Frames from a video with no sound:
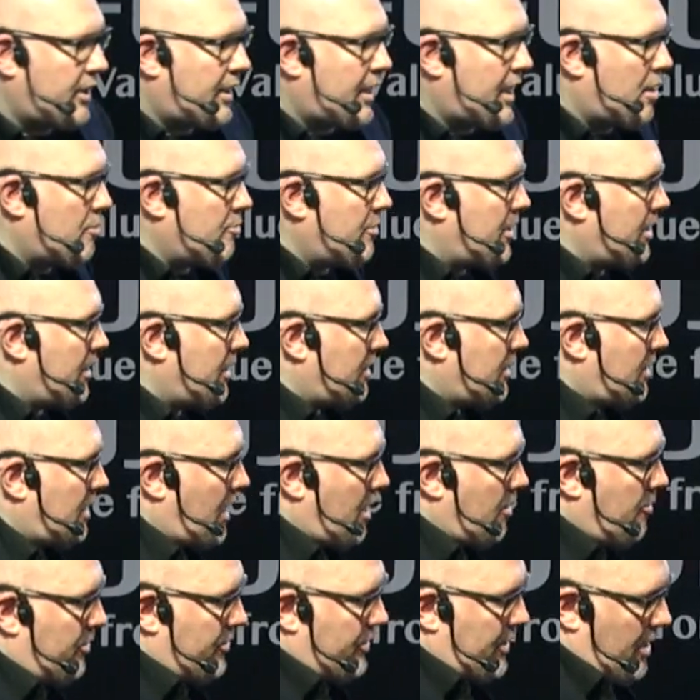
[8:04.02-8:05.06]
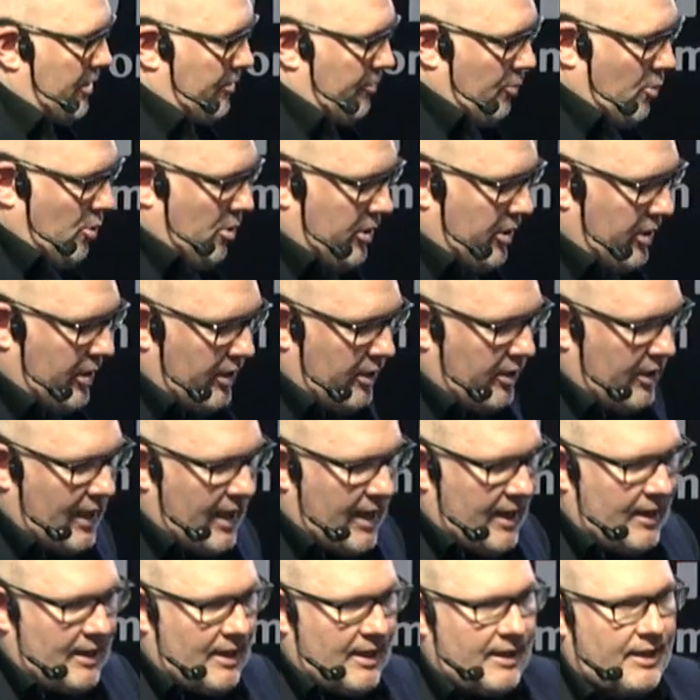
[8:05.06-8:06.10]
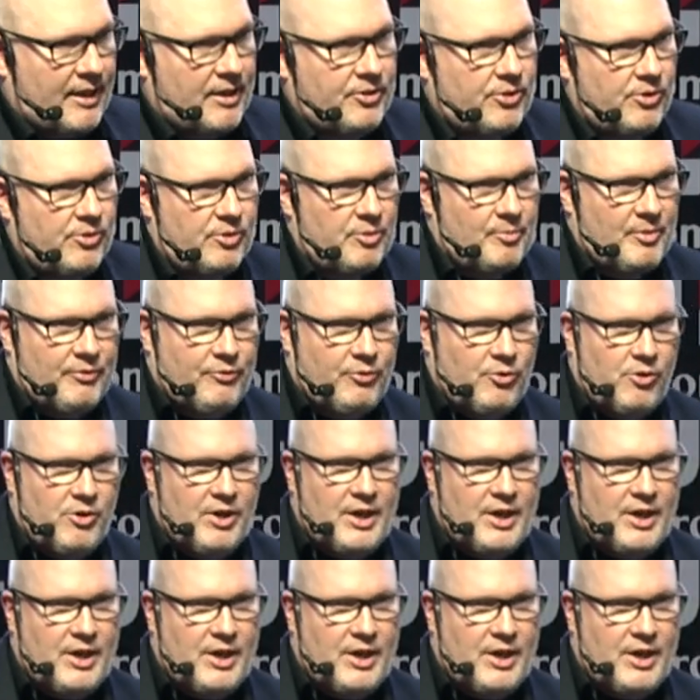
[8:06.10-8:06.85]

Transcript: camera, I was out walking again, like I told you before.